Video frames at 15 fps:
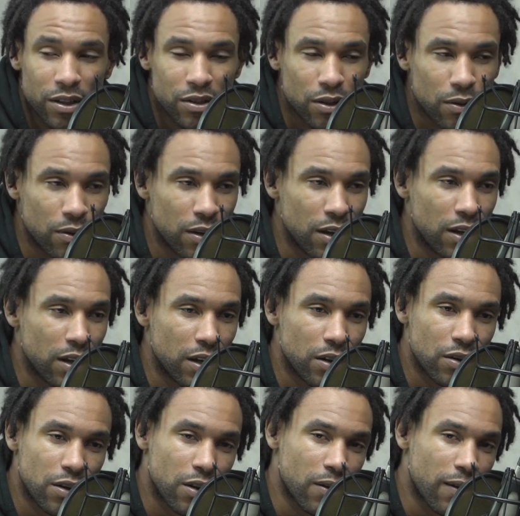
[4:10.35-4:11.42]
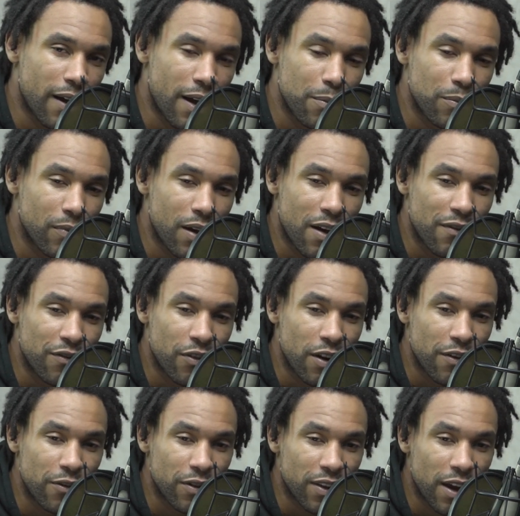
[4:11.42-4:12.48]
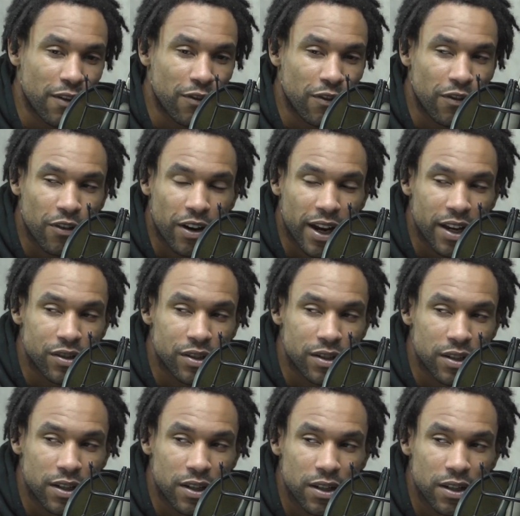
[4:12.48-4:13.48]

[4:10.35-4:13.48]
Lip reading: So, I'm forever thankful for KGC.